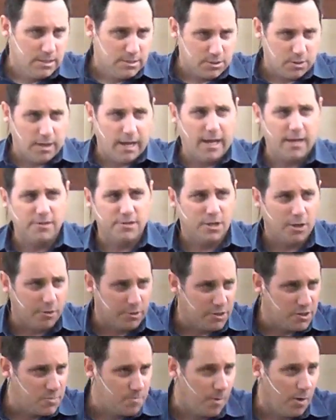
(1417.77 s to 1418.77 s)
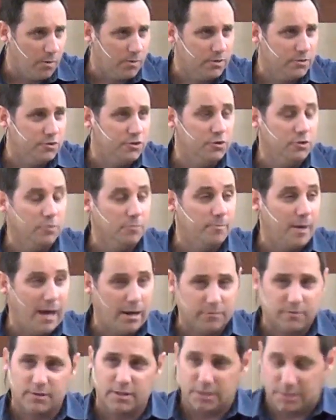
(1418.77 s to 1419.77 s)
So has he already spoken to you
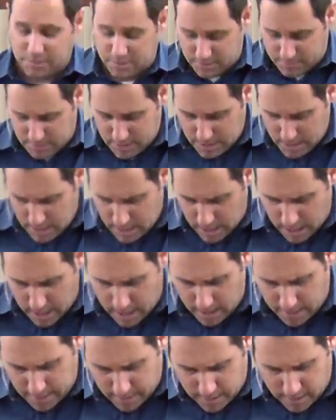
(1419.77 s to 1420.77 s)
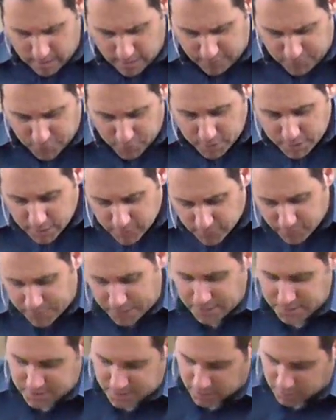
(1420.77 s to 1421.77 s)
about this? Uh, if you're
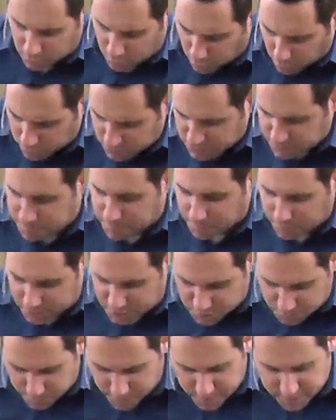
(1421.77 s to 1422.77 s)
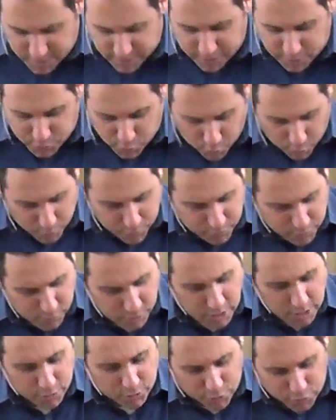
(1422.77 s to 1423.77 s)
convinced that the Holy Spirit expressly told
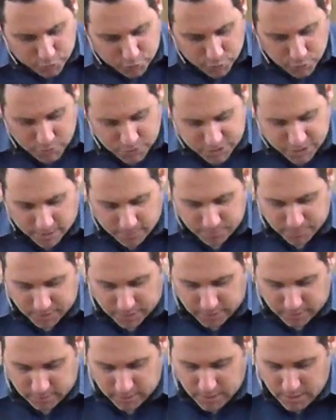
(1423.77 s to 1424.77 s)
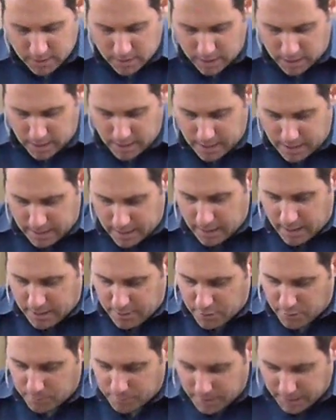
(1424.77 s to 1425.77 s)
you to do something uh, and,
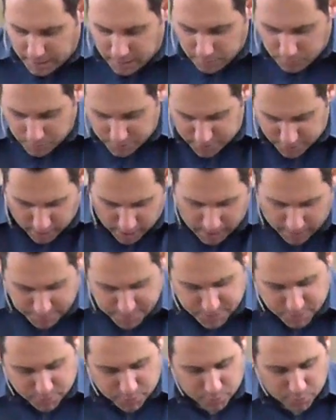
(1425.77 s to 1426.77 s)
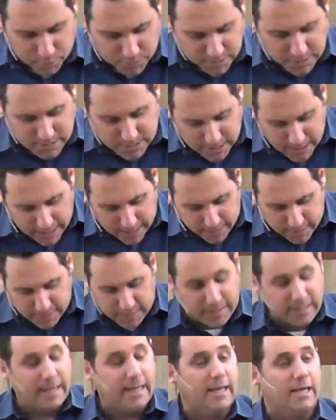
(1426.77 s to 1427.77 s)
and, you're meeting with obstacles, it's
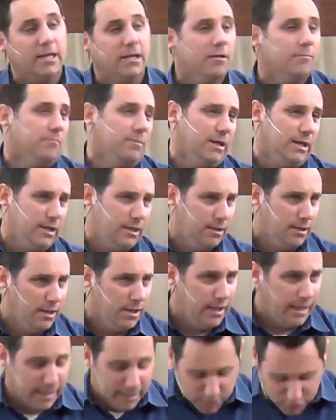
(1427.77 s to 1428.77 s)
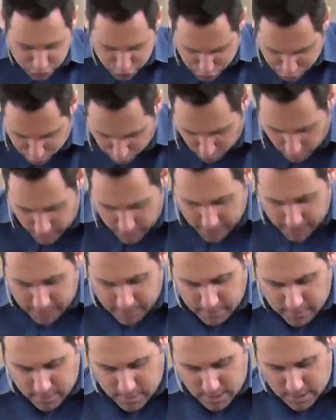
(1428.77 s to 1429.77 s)
likely the enemy is
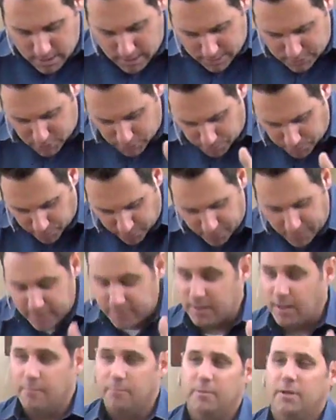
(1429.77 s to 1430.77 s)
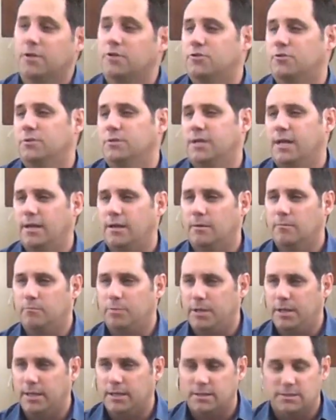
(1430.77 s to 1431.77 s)
trying to prevent that ministry taking
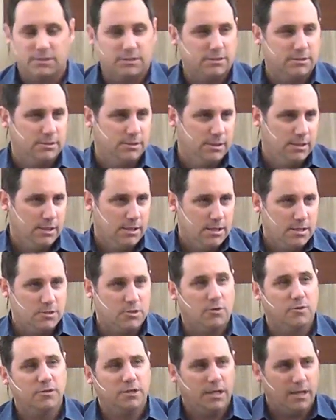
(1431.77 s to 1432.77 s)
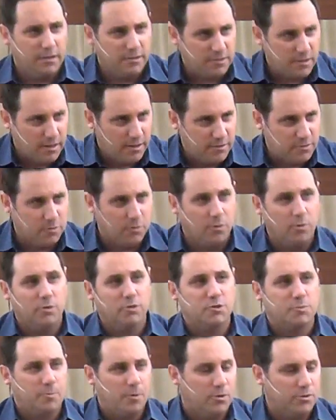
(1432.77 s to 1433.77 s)
place. So the
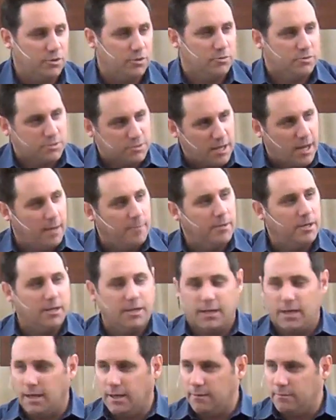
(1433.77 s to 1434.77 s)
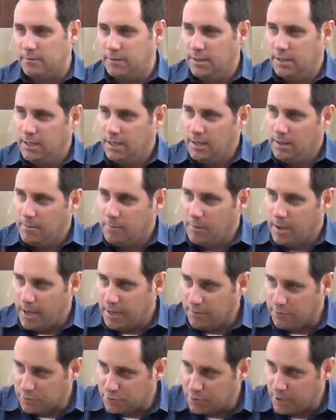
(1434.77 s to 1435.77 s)
Lord spoke to you time and again,
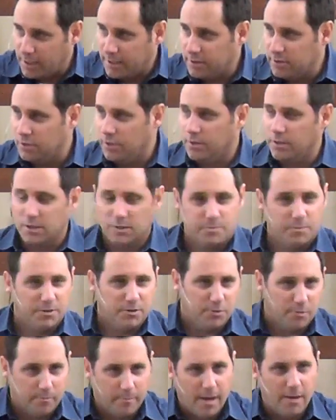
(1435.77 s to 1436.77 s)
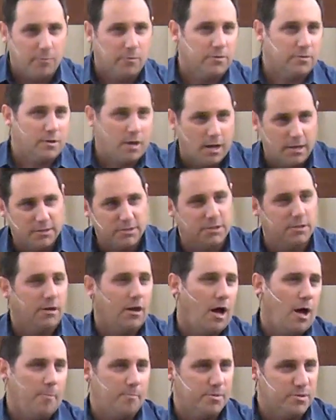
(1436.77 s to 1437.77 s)
and you're trying to do this, but you're met with
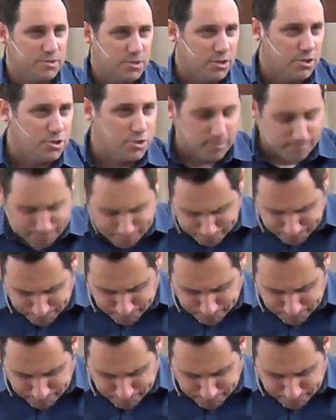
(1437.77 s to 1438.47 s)
constant opposition.